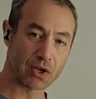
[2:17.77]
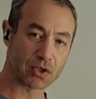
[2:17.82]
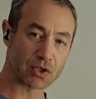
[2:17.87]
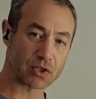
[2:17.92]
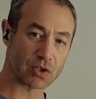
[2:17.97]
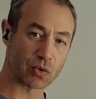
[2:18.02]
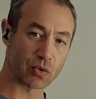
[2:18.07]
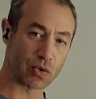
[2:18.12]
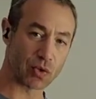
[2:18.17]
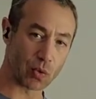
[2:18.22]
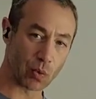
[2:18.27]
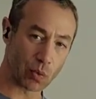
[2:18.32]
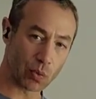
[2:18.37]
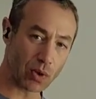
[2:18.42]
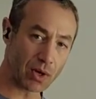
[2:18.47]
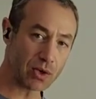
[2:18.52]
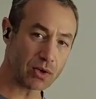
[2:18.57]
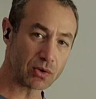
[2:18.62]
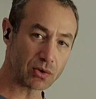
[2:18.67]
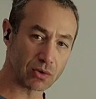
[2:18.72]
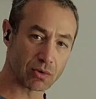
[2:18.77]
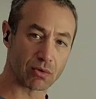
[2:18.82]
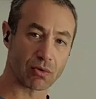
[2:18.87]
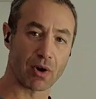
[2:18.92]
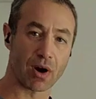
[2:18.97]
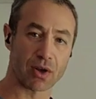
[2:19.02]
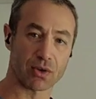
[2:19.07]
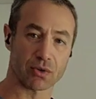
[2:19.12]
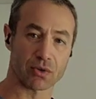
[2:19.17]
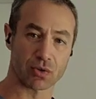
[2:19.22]
So the way you
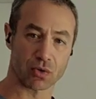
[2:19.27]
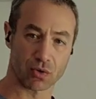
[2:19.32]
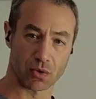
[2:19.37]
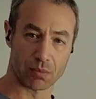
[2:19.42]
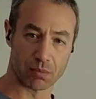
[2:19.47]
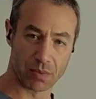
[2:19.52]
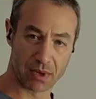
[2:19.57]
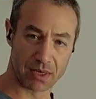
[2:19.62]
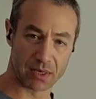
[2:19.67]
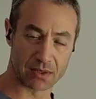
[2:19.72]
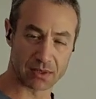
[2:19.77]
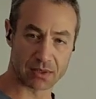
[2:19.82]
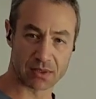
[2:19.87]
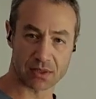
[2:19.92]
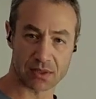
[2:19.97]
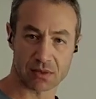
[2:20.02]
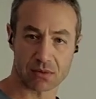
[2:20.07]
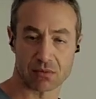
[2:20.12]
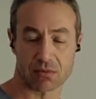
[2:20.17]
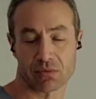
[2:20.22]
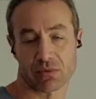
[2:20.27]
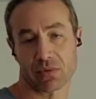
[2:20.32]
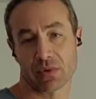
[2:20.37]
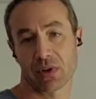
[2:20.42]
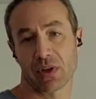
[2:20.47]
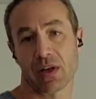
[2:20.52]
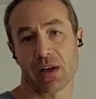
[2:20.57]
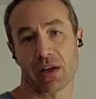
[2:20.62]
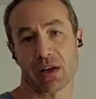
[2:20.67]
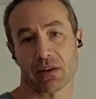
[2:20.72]
grind your beans
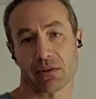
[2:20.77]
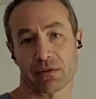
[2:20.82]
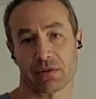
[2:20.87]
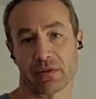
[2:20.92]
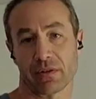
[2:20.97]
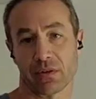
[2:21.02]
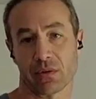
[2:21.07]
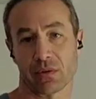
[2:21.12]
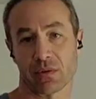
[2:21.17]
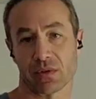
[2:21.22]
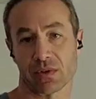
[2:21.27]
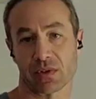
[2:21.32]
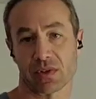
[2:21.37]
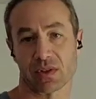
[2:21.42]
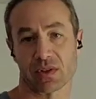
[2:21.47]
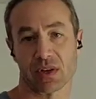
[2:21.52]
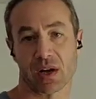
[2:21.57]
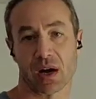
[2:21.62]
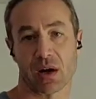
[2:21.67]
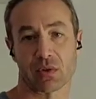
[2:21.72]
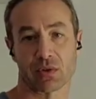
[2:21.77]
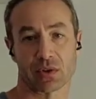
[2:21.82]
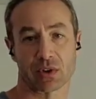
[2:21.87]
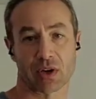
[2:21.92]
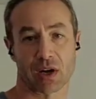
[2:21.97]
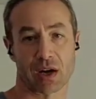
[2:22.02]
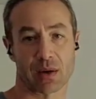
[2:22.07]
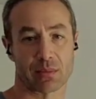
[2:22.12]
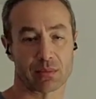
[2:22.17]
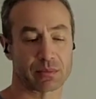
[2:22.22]
really influence
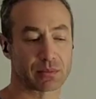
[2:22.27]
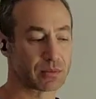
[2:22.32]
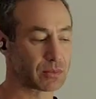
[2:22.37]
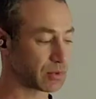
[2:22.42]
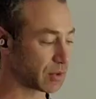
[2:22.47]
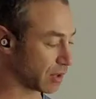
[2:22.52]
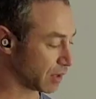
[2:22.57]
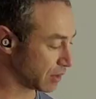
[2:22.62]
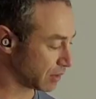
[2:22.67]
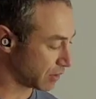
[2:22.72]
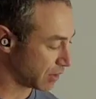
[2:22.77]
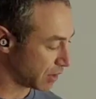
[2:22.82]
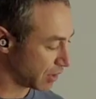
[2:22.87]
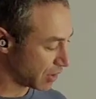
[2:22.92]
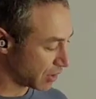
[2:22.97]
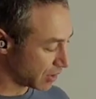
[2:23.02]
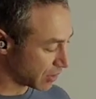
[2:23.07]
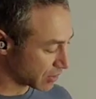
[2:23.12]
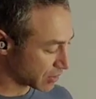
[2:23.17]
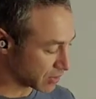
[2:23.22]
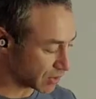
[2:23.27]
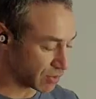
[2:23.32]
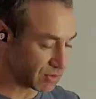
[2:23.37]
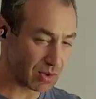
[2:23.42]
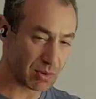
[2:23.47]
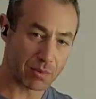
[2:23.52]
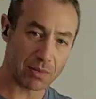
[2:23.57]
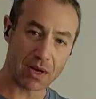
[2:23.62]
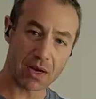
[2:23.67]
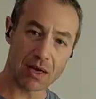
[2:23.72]
outcome, right? So
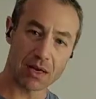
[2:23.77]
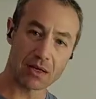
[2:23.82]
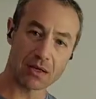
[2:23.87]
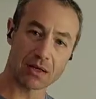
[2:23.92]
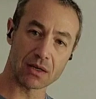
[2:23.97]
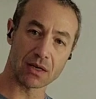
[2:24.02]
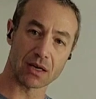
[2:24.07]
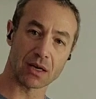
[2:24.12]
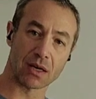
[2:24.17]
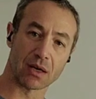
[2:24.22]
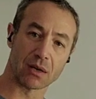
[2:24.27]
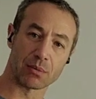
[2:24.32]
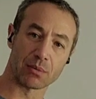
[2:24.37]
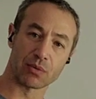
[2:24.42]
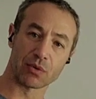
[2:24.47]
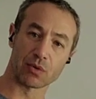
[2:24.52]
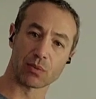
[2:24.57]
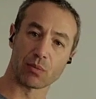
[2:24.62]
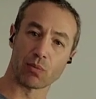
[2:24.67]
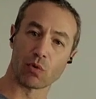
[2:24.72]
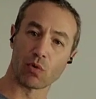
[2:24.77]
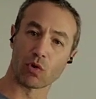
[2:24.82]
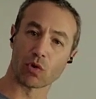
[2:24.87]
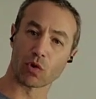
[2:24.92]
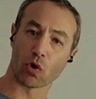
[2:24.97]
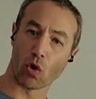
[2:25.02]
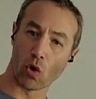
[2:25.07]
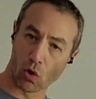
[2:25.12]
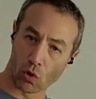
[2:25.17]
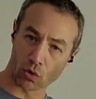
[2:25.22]
you may put more
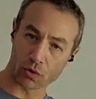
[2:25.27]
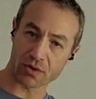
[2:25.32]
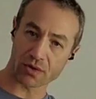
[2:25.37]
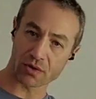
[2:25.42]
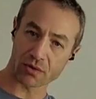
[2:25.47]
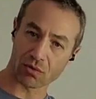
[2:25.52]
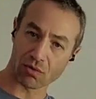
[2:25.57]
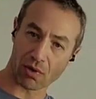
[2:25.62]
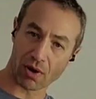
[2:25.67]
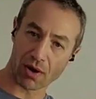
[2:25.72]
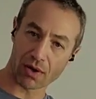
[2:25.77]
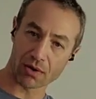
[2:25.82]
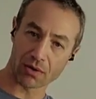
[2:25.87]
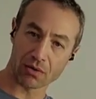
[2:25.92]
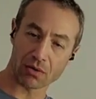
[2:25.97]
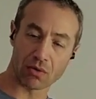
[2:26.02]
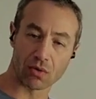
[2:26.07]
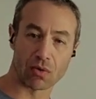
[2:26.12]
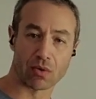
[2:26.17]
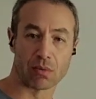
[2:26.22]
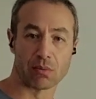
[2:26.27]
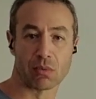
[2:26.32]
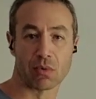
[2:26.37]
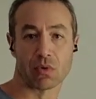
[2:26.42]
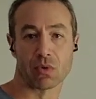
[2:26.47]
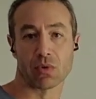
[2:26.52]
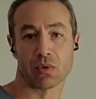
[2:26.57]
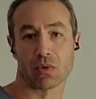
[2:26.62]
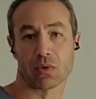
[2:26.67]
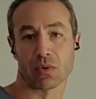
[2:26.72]
coarse grind or
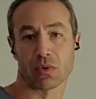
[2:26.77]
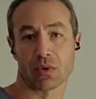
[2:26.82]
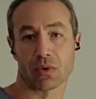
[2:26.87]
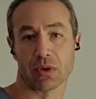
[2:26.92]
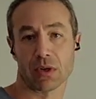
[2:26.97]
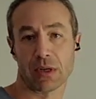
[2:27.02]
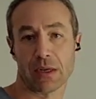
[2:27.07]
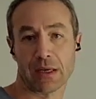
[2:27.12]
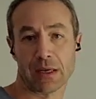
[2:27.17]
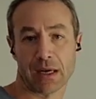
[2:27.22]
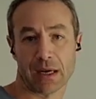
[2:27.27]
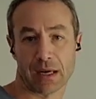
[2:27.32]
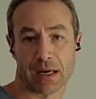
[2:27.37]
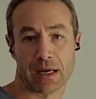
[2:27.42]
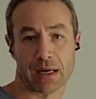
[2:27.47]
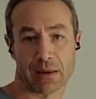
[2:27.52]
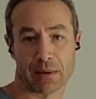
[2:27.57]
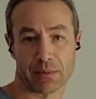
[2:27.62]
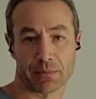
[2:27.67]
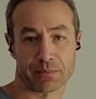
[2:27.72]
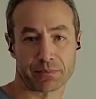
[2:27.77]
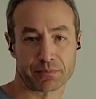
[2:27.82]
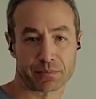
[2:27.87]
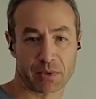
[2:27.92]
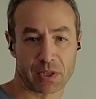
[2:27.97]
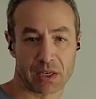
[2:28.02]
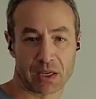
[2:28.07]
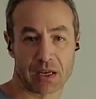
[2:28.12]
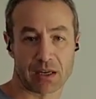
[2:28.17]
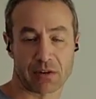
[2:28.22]
more
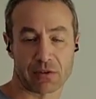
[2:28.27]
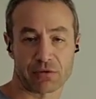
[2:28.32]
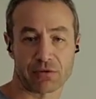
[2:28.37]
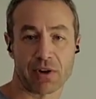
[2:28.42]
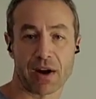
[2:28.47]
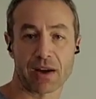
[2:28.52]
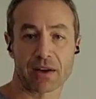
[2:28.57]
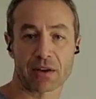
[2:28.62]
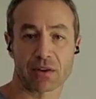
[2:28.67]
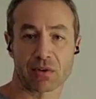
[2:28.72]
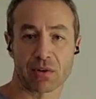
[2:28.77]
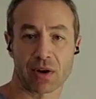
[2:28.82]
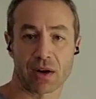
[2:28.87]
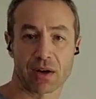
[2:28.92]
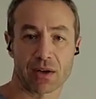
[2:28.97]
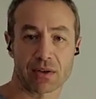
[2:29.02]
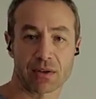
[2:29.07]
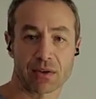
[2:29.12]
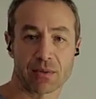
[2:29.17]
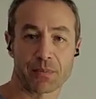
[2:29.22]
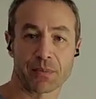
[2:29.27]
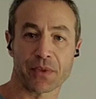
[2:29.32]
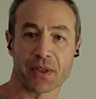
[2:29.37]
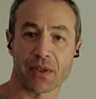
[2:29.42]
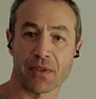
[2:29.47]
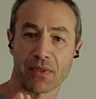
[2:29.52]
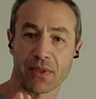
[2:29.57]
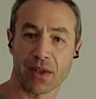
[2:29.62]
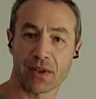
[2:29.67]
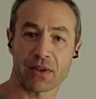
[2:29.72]
kind of fine grind.
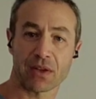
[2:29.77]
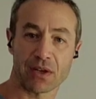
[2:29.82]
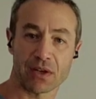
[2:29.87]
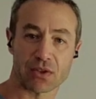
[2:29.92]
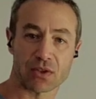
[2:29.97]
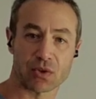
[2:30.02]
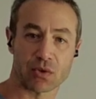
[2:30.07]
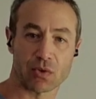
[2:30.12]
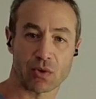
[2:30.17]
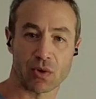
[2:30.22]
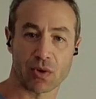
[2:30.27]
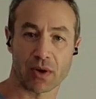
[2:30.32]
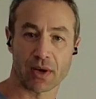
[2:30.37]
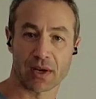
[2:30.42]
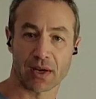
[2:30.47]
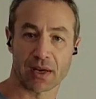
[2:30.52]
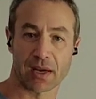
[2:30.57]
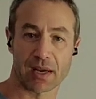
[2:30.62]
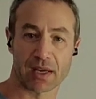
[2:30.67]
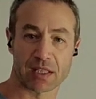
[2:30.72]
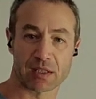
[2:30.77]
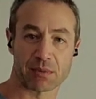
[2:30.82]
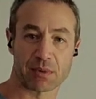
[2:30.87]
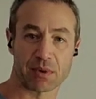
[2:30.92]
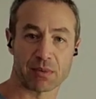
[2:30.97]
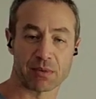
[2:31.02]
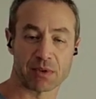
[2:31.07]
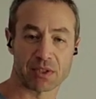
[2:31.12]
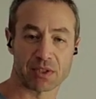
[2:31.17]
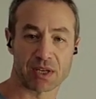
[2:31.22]
That is your
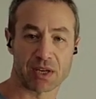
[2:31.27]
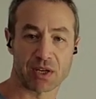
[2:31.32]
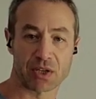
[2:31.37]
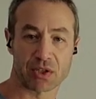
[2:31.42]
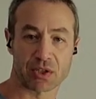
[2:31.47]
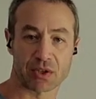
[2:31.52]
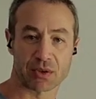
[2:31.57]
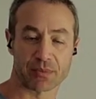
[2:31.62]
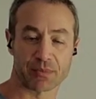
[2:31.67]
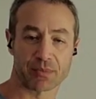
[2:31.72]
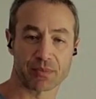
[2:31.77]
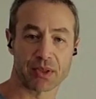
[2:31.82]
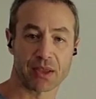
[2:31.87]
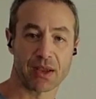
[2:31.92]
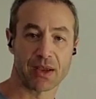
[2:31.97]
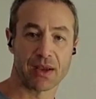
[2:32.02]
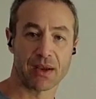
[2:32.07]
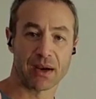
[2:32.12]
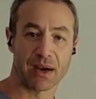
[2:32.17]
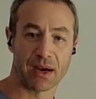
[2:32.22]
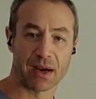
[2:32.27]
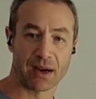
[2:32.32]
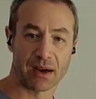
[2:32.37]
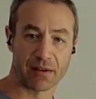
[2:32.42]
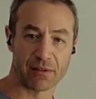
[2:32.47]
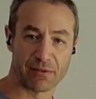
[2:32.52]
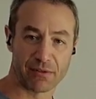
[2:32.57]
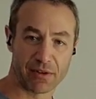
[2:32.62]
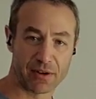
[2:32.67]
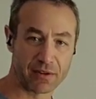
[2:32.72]
experimentation.
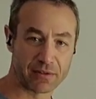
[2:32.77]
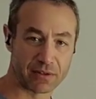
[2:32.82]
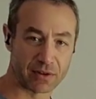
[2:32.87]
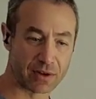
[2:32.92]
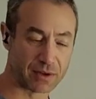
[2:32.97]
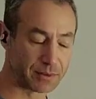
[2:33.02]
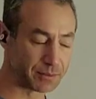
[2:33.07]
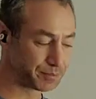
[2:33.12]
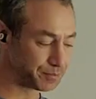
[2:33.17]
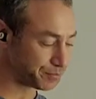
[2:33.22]
However,